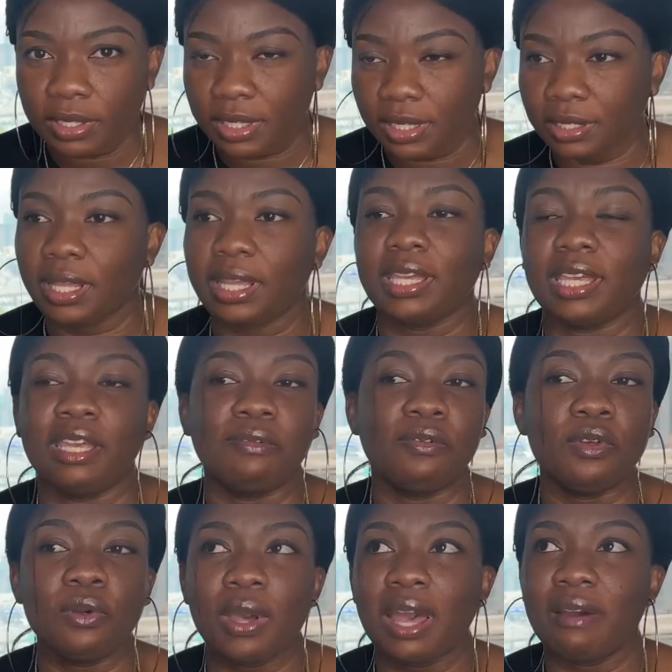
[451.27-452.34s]
Like if
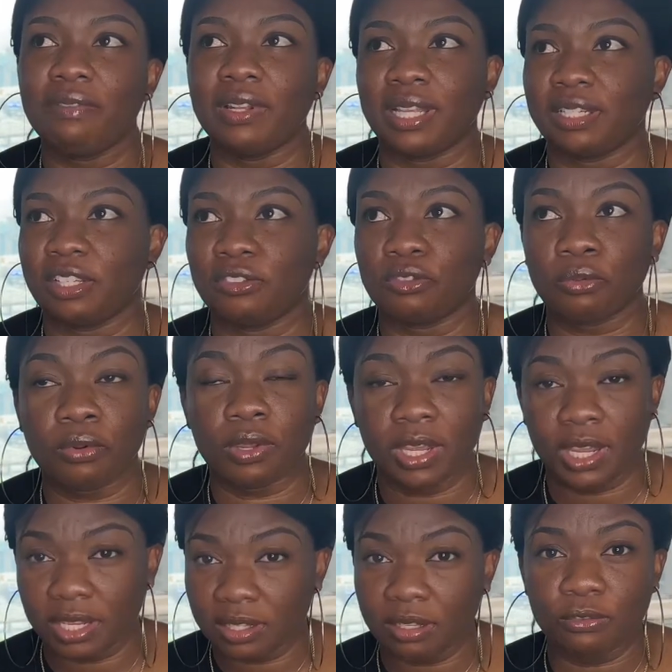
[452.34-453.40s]
you have like this
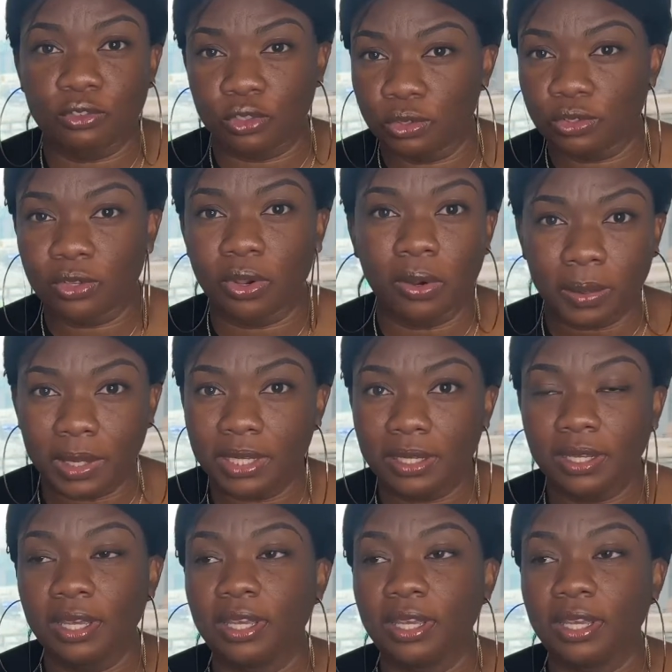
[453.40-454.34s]
creative juice going,